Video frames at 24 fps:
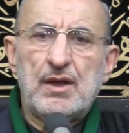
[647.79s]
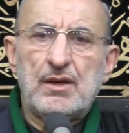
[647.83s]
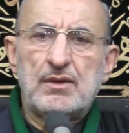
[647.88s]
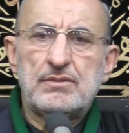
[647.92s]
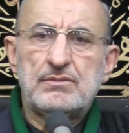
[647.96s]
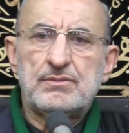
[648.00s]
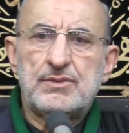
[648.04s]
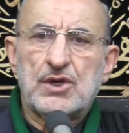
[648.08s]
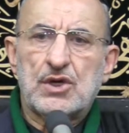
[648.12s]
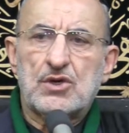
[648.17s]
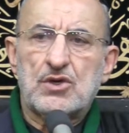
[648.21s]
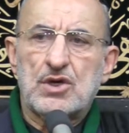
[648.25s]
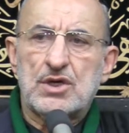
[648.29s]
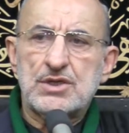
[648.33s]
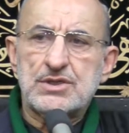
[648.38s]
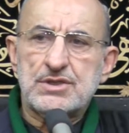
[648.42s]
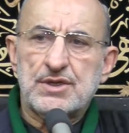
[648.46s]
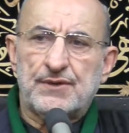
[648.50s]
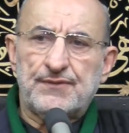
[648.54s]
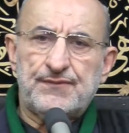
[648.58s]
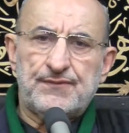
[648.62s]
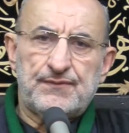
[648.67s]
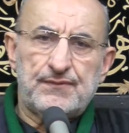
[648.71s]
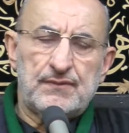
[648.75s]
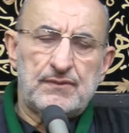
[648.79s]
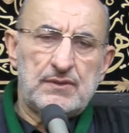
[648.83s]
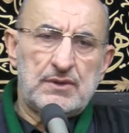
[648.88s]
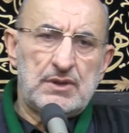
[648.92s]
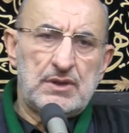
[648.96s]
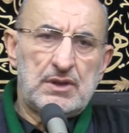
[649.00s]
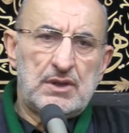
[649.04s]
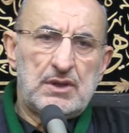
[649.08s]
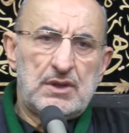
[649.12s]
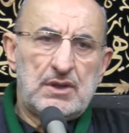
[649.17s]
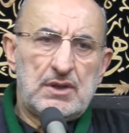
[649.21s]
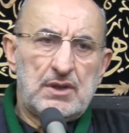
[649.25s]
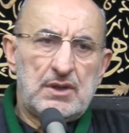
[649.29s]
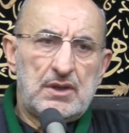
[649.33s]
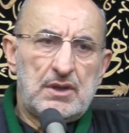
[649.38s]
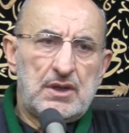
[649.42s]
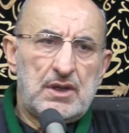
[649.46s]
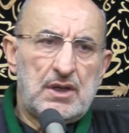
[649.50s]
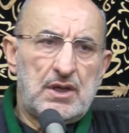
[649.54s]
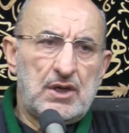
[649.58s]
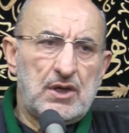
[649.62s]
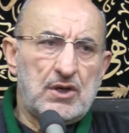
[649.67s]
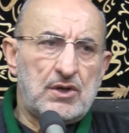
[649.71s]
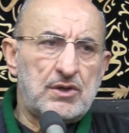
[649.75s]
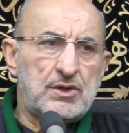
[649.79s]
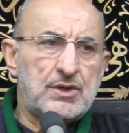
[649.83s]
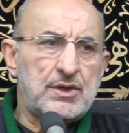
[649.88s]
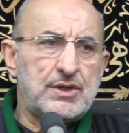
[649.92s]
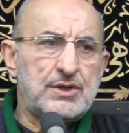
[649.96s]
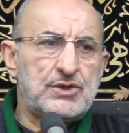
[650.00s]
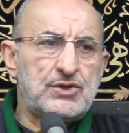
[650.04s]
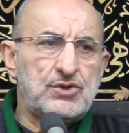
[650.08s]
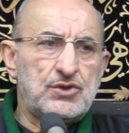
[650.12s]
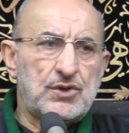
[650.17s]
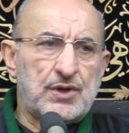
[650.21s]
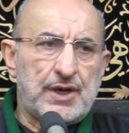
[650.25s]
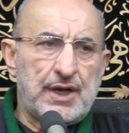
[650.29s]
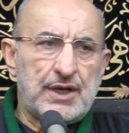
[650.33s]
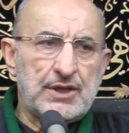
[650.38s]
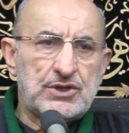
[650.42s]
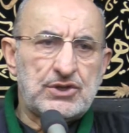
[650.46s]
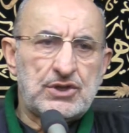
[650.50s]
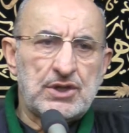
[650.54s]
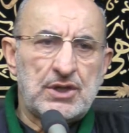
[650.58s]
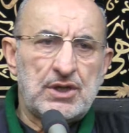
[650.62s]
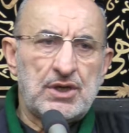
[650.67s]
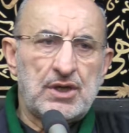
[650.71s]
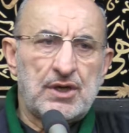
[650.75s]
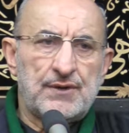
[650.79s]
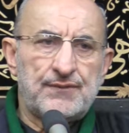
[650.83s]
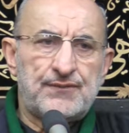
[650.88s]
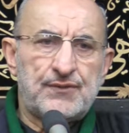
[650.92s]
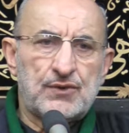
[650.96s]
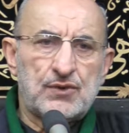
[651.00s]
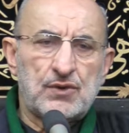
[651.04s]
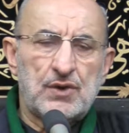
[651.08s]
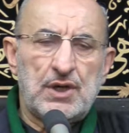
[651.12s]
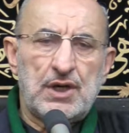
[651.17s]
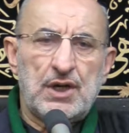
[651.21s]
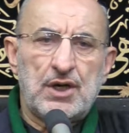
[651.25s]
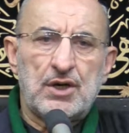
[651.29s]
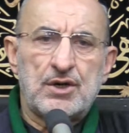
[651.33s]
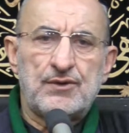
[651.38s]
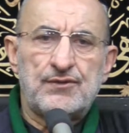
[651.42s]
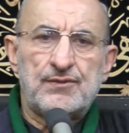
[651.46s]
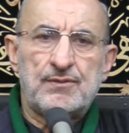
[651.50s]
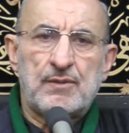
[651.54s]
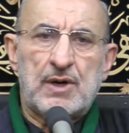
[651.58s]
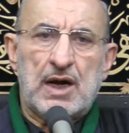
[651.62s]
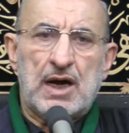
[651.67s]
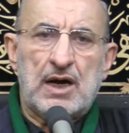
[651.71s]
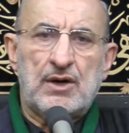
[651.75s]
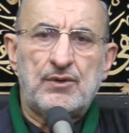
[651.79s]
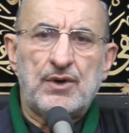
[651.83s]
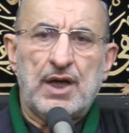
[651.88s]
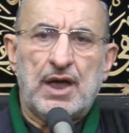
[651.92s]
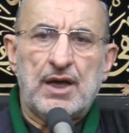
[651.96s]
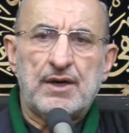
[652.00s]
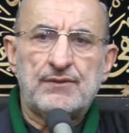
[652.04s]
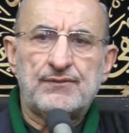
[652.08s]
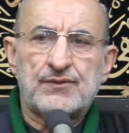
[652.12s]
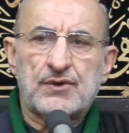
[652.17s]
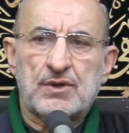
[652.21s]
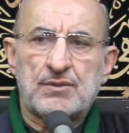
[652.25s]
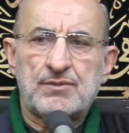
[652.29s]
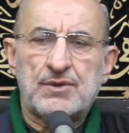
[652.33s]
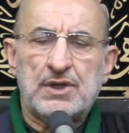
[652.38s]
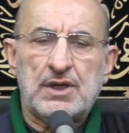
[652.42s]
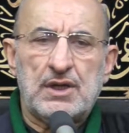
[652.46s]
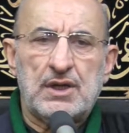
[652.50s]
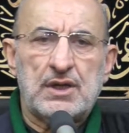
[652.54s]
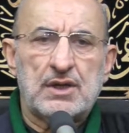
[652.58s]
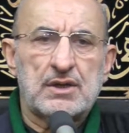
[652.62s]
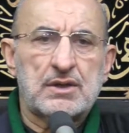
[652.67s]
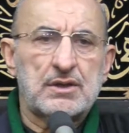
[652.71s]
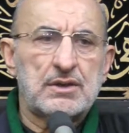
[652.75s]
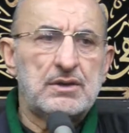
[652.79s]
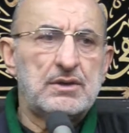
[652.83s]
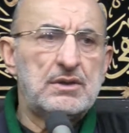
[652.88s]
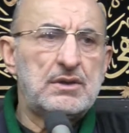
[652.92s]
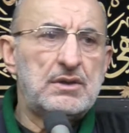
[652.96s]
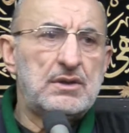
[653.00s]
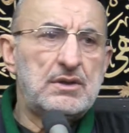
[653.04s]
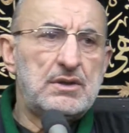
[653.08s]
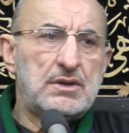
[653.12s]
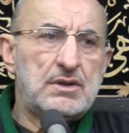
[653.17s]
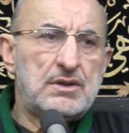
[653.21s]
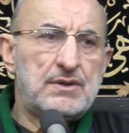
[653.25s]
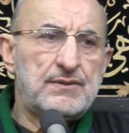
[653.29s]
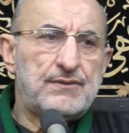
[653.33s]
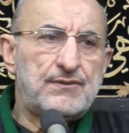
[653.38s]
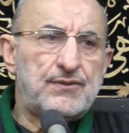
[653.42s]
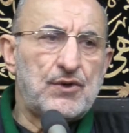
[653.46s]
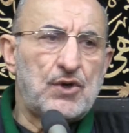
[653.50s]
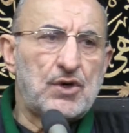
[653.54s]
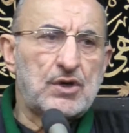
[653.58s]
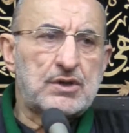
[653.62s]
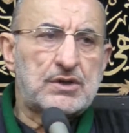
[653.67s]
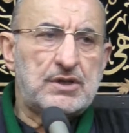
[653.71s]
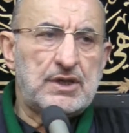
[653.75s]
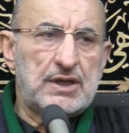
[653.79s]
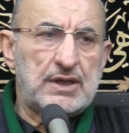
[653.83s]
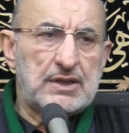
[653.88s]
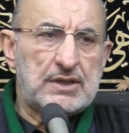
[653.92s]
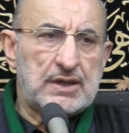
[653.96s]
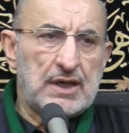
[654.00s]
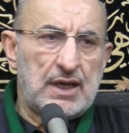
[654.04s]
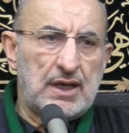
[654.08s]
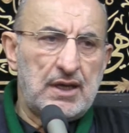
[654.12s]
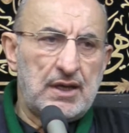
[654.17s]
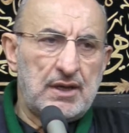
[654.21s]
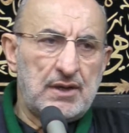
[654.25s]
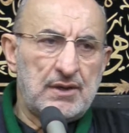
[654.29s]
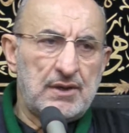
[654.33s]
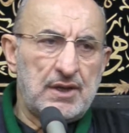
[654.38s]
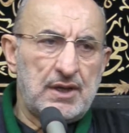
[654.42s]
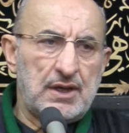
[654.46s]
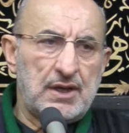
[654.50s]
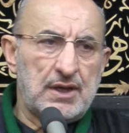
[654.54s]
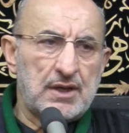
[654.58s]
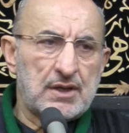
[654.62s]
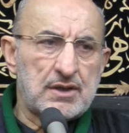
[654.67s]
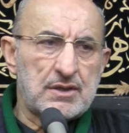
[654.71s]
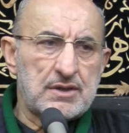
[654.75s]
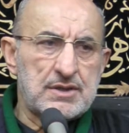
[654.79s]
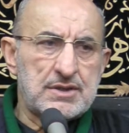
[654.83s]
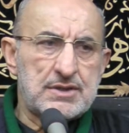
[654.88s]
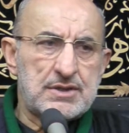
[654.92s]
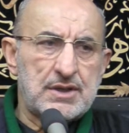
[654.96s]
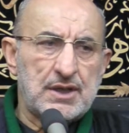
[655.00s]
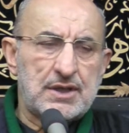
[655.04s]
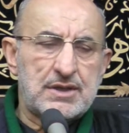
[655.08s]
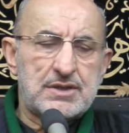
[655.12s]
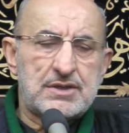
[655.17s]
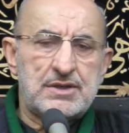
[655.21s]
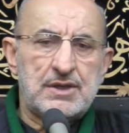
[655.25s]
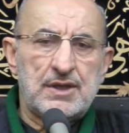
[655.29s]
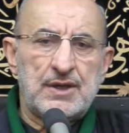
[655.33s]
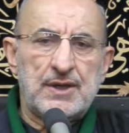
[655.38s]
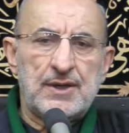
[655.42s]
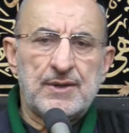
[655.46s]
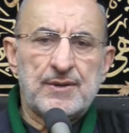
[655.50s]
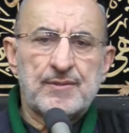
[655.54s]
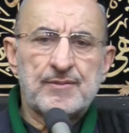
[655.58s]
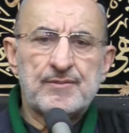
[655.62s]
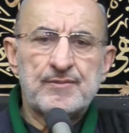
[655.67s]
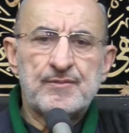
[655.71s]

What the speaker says: because of long duration of ruling of Muawiyah from the year 40 till the year 60,